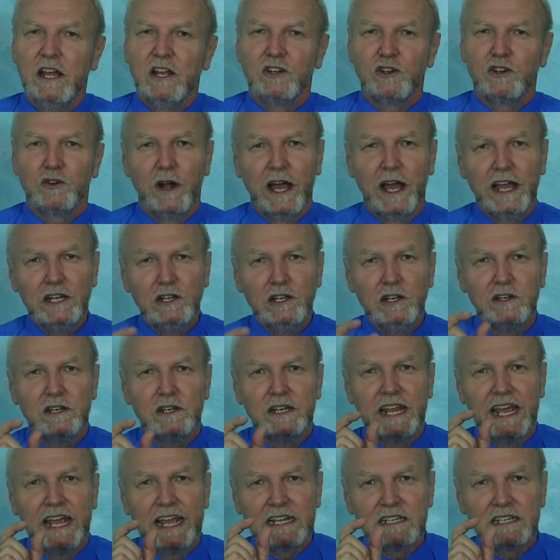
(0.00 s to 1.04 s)
Try to
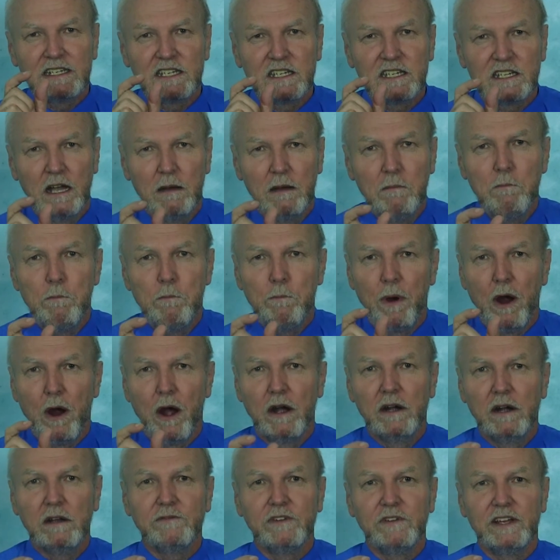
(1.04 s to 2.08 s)
take some
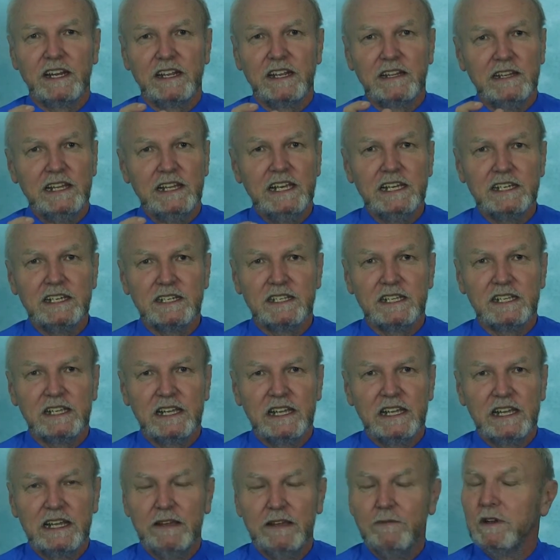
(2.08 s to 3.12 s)
part of it at least,
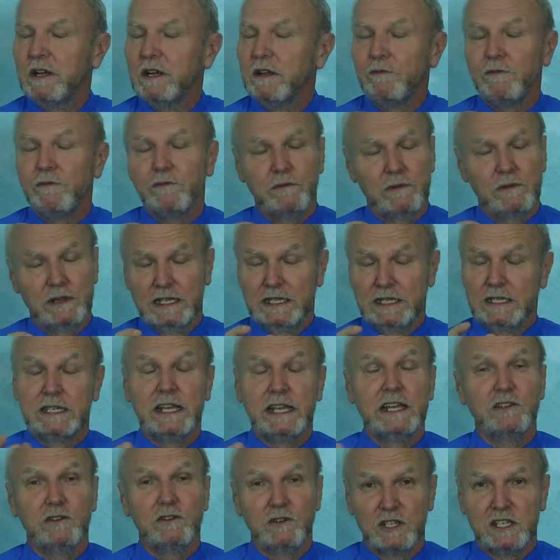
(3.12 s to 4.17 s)
even if, let's
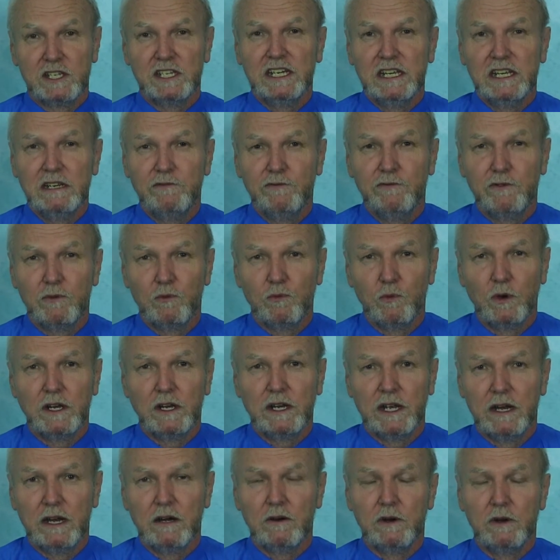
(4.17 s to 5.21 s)
say you're sitting for 1
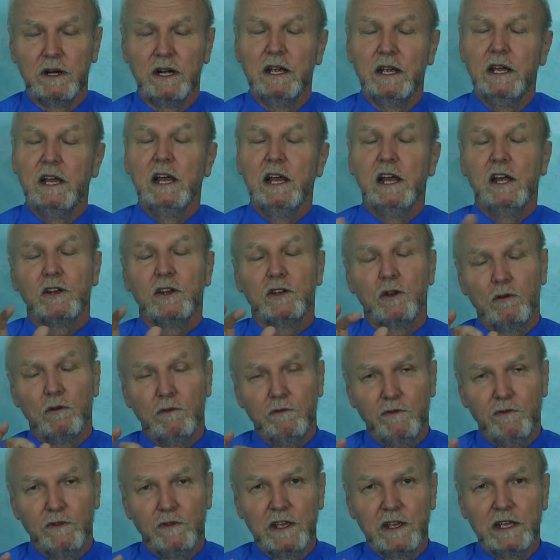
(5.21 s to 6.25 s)
hour. Don't
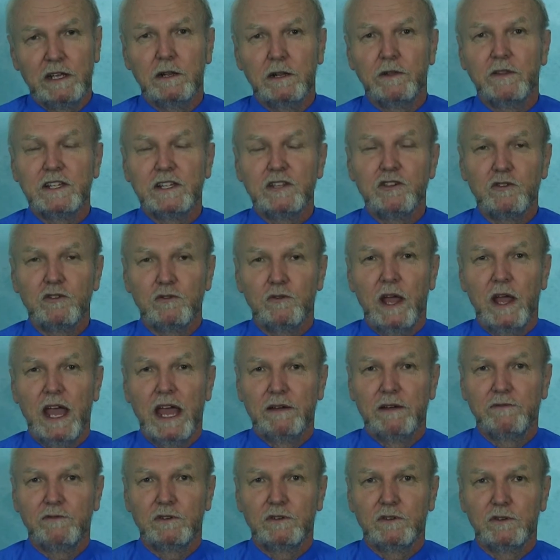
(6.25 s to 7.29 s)
feel that you
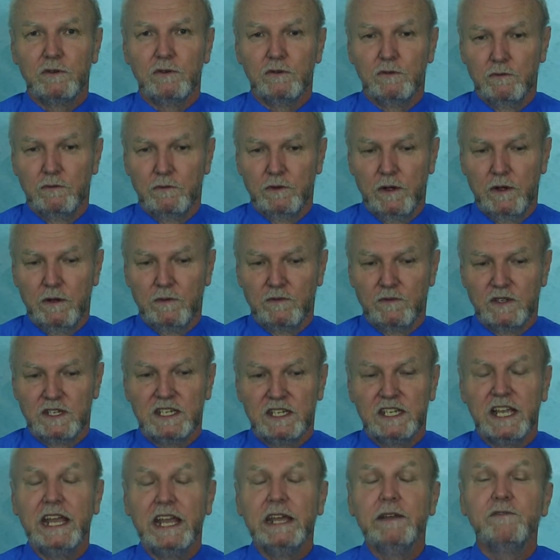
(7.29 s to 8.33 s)
have to
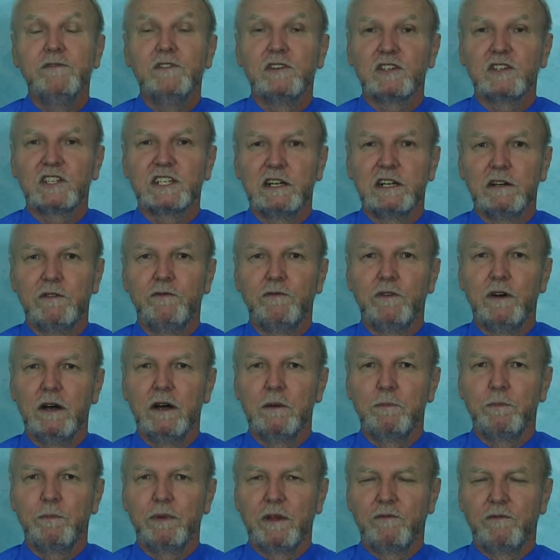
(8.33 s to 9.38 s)
save yourself
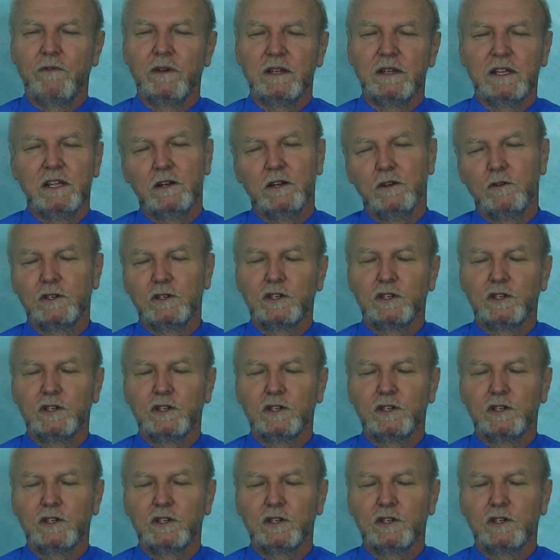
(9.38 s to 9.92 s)
up, and